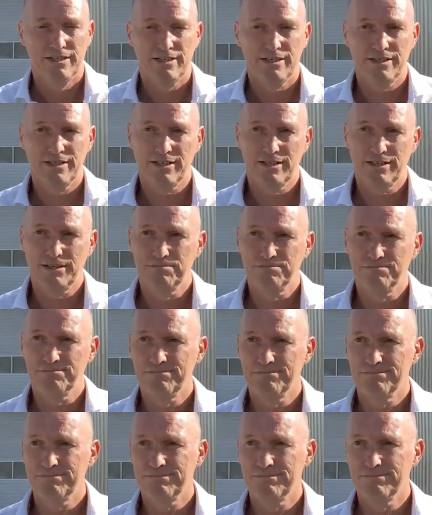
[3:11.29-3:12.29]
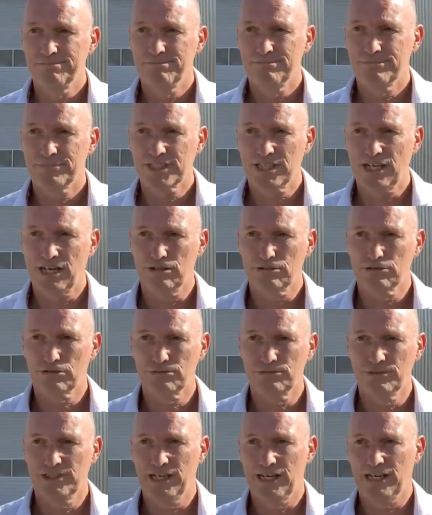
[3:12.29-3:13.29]

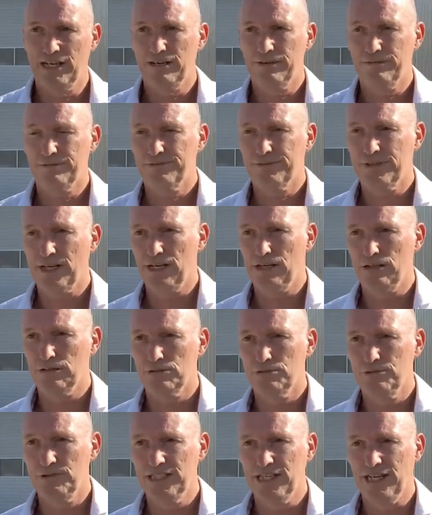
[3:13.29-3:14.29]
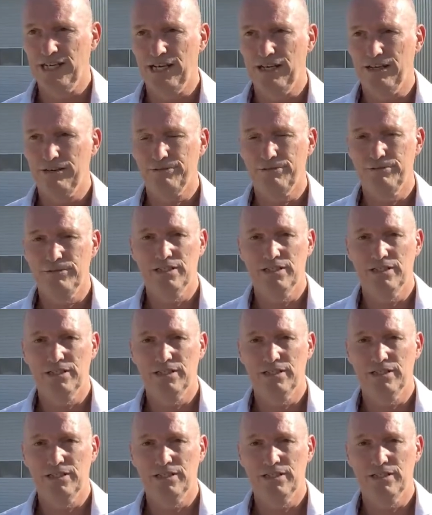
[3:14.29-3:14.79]
Sows we have, cows we have.